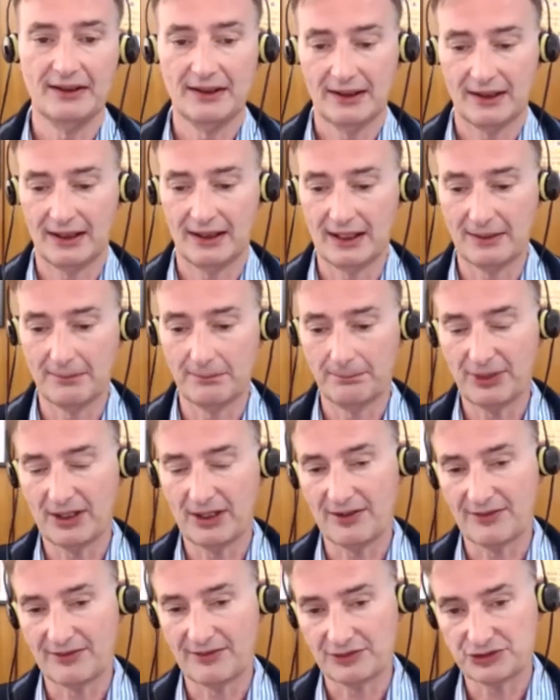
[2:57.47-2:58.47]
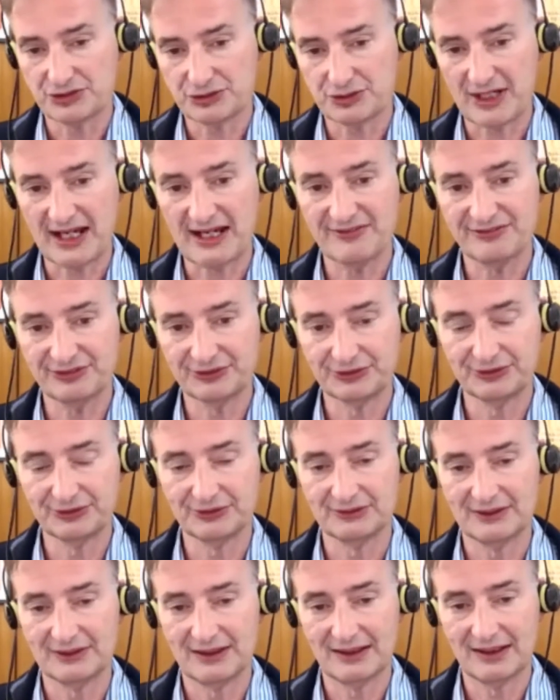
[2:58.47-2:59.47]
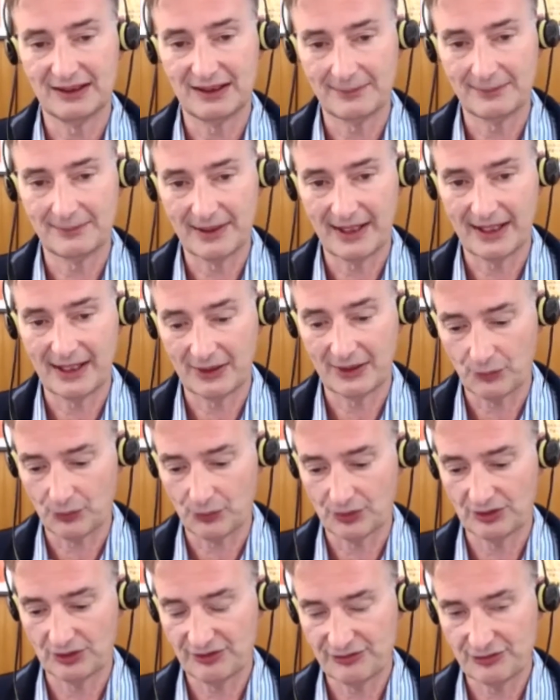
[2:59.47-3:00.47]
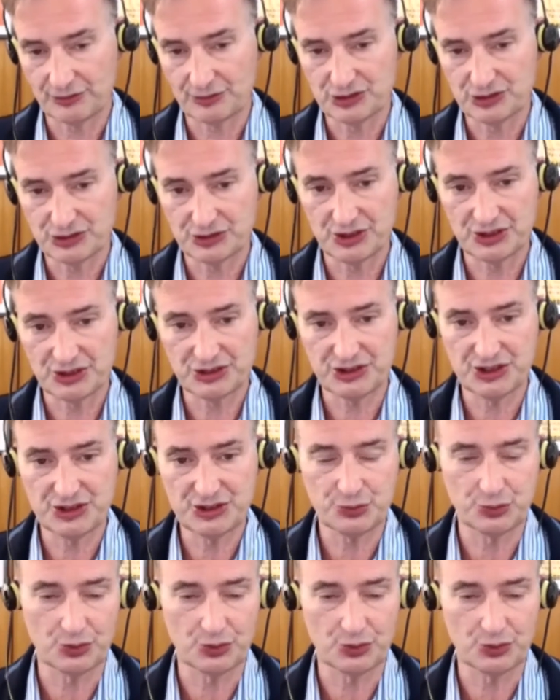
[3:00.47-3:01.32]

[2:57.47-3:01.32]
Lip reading: But travel and all of the restrictions were